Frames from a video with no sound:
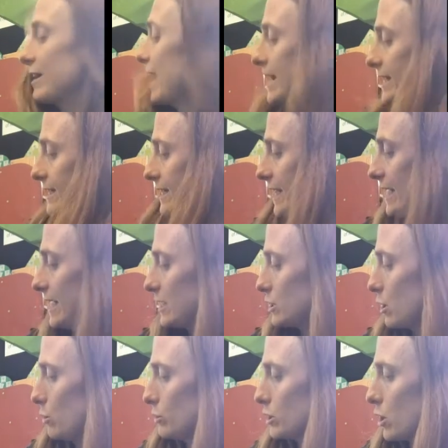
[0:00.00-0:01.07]
Kennedy
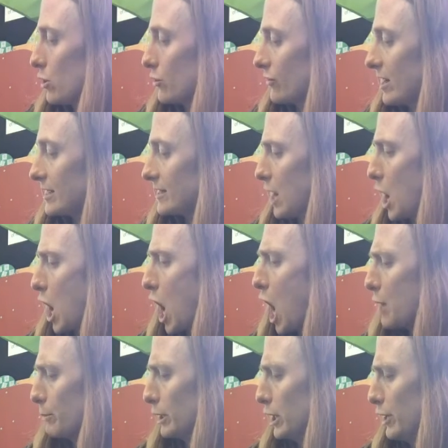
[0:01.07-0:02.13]
told Congress,
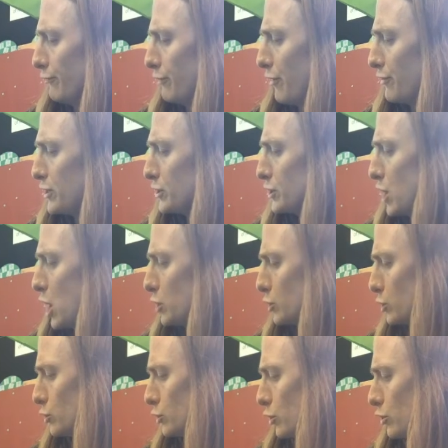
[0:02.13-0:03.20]
"I believe that this
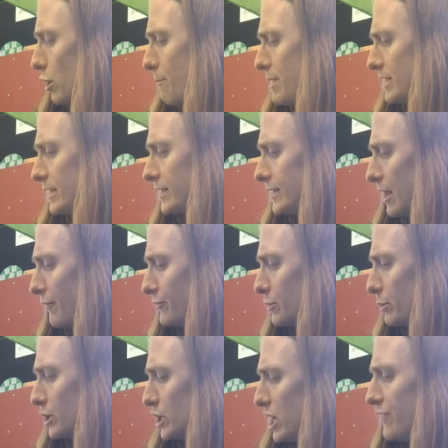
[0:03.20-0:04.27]
nation should commit itself
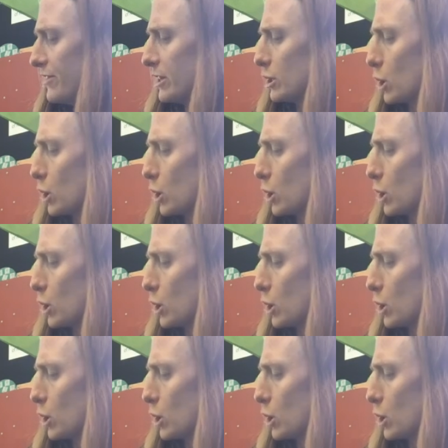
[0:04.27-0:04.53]
to achieving